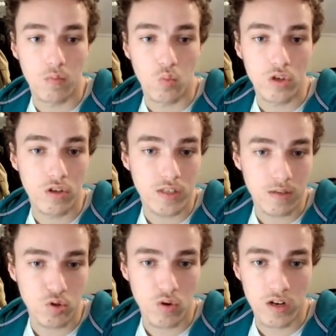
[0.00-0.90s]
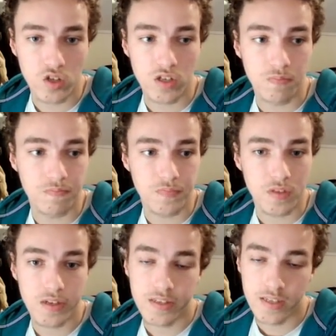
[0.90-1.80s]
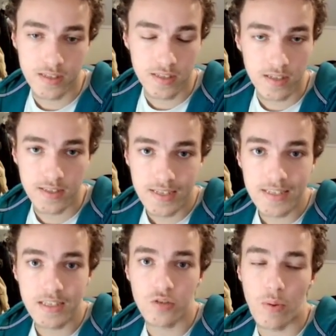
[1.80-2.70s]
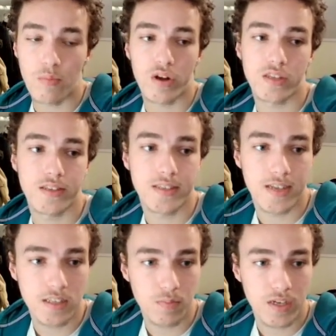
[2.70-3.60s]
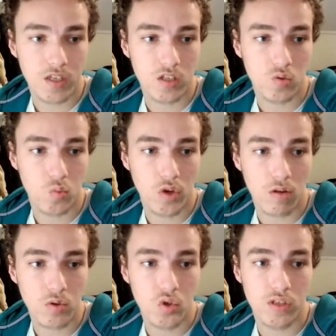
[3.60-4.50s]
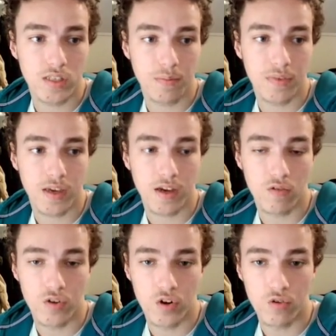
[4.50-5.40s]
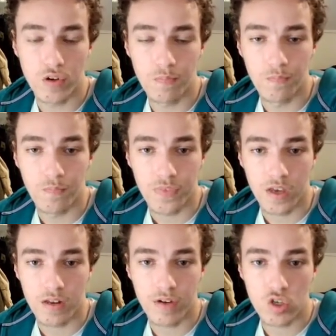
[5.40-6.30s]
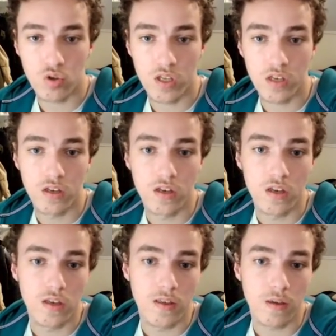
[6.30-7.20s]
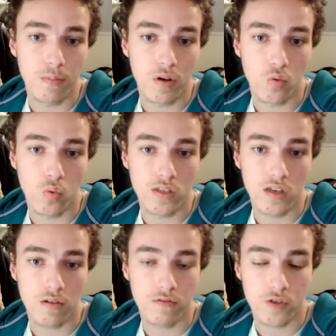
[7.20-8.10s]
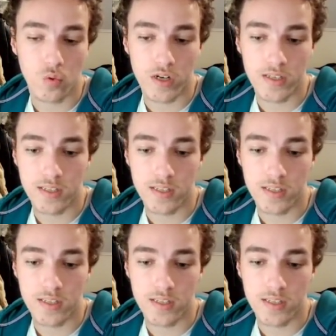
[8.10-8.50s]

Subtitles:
We do the same strategy. It's easy to memorize in this sense because we always do the same thing over and over, and eventually the opponent runs out of squares,